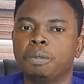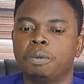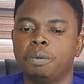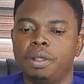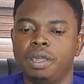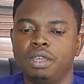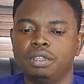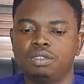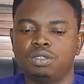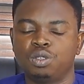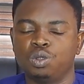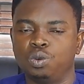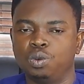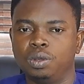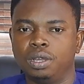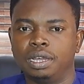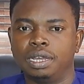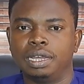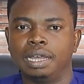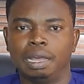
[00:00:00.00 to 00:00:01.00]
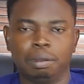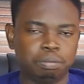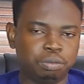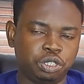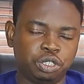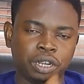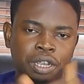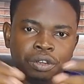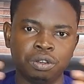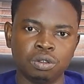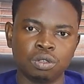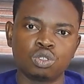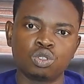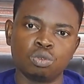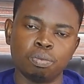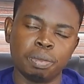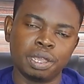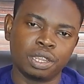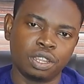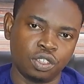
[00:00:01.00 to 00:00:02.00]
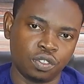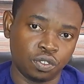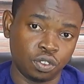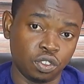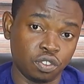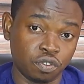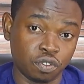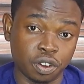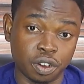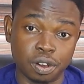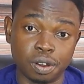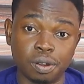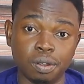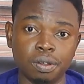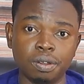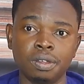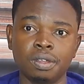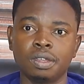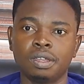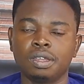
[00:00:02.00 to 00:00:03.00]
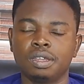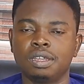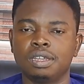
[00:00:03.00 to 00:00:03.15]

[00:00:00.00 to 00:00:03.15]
Right. So I'm trying not to make this video very long.